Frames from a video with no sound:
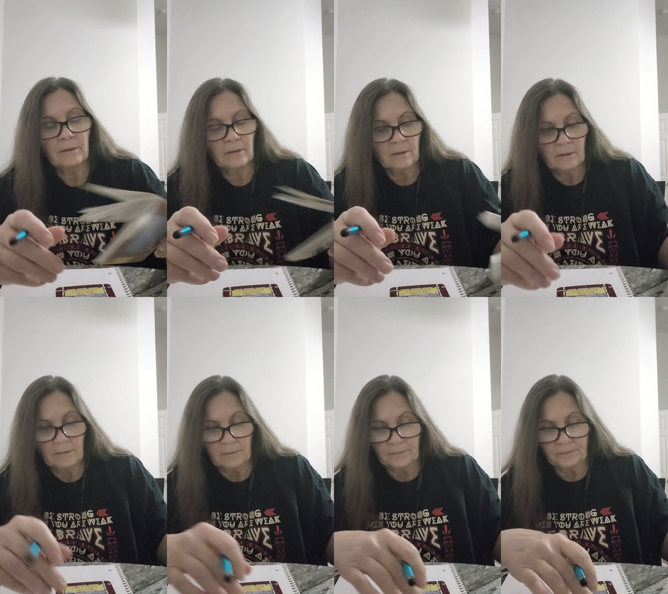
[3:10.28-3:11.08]

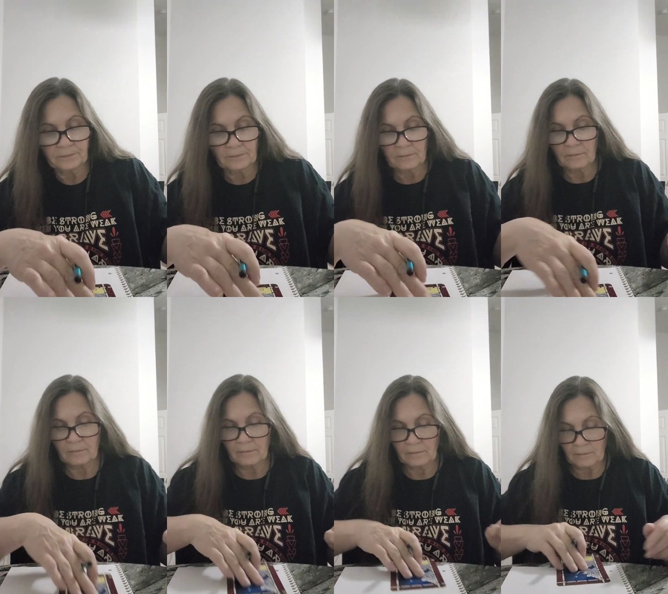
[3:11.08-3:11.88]

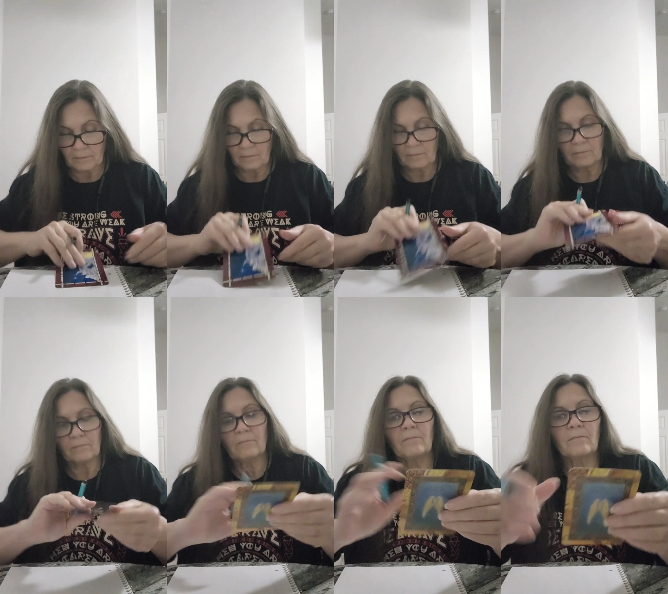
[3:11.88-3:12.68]

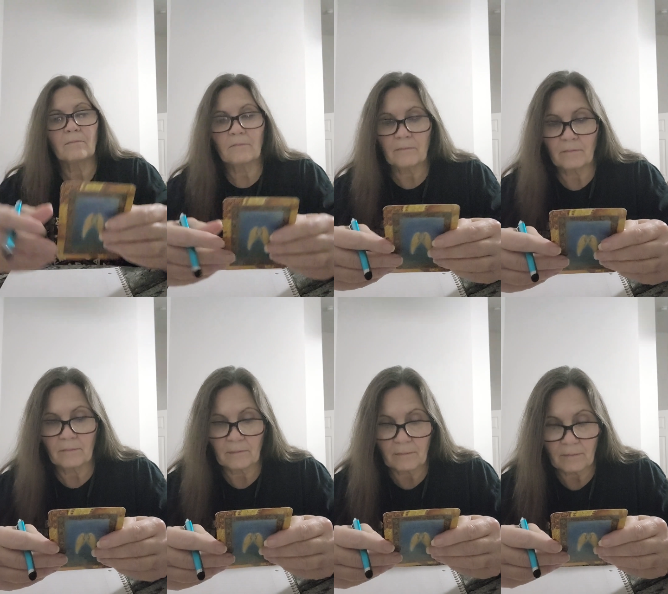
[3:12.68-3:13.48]

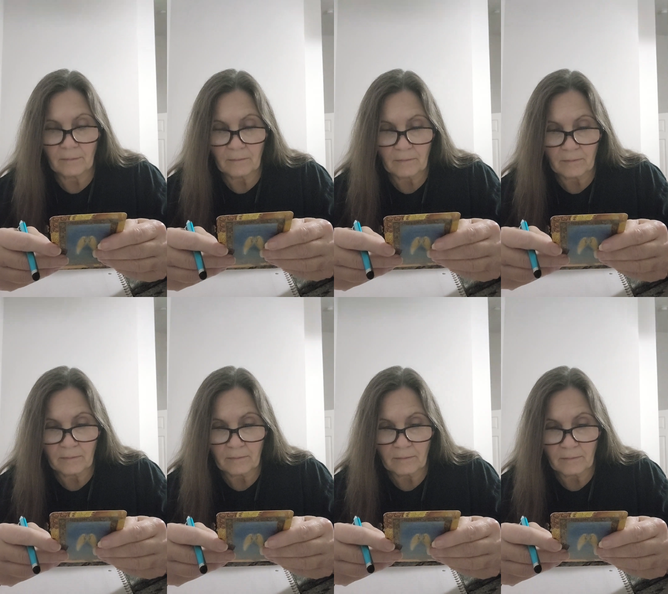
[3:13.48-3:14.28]

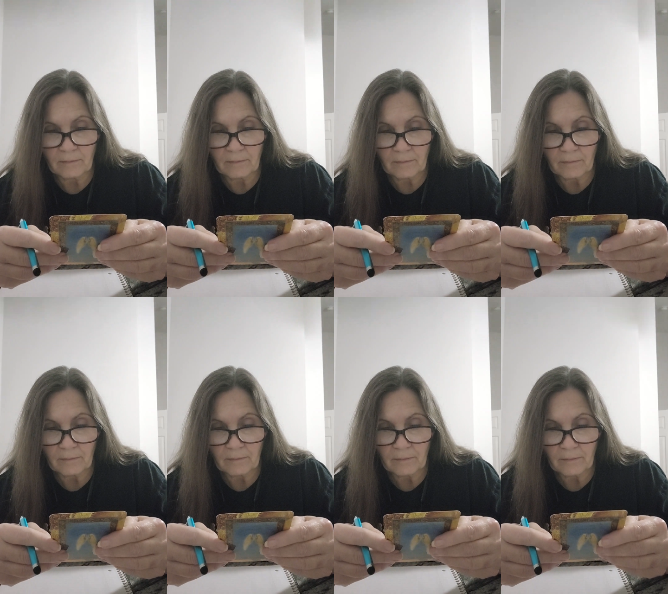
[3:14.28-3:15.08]

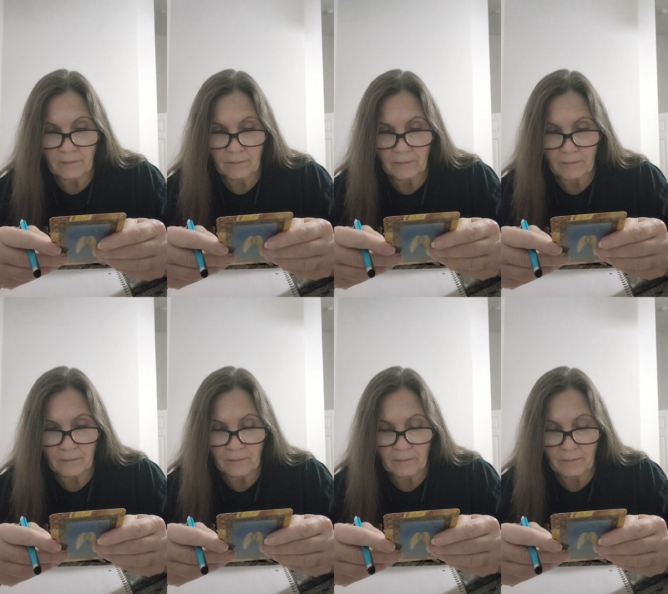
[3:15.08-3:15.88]

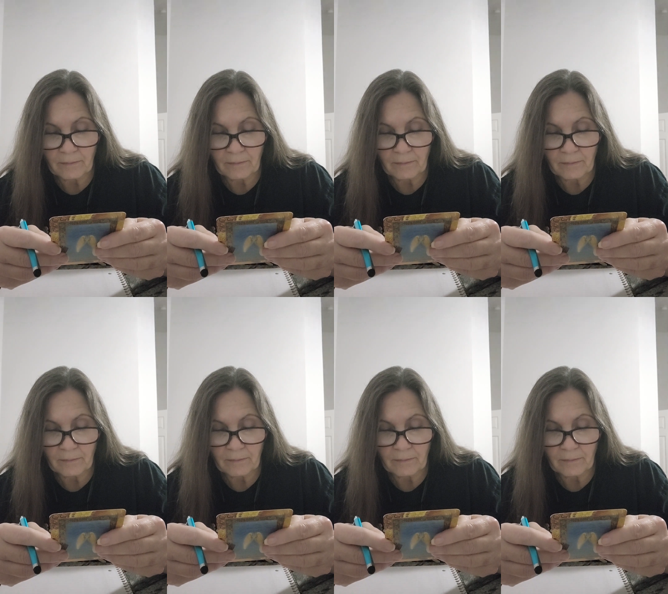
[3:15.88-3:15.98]
Nobody speaks.